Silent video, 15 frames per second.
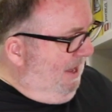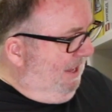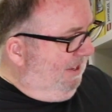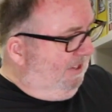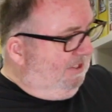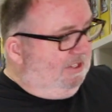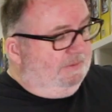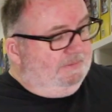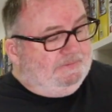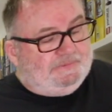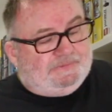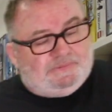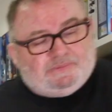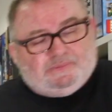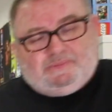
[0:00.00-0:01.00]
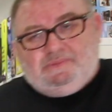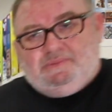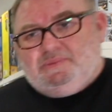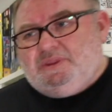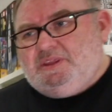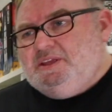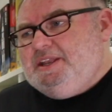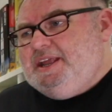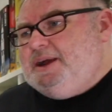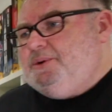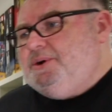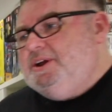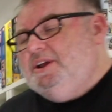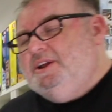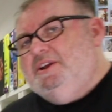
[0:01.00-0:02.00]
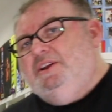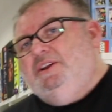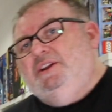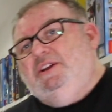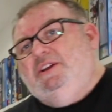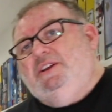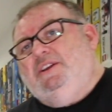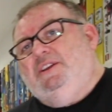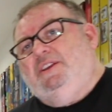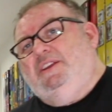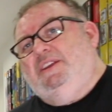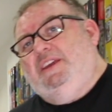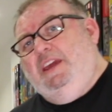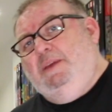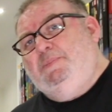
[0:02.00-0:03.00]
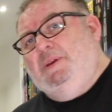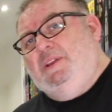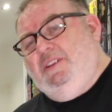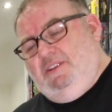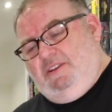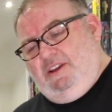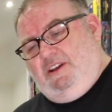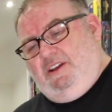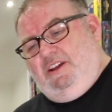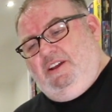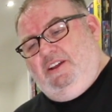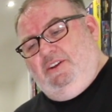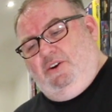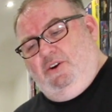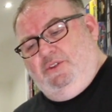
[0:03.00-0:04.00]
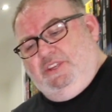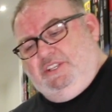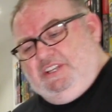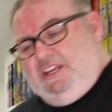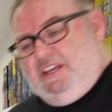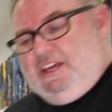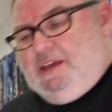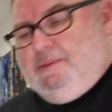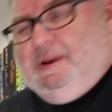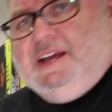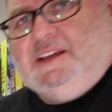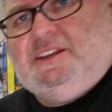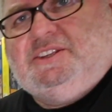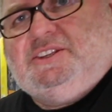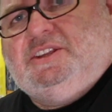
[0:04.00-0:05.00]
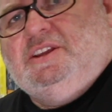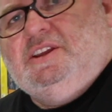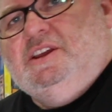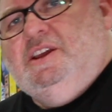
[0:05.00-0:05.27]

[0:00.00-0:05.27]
Maxx. Now, keeping on the TK Maxx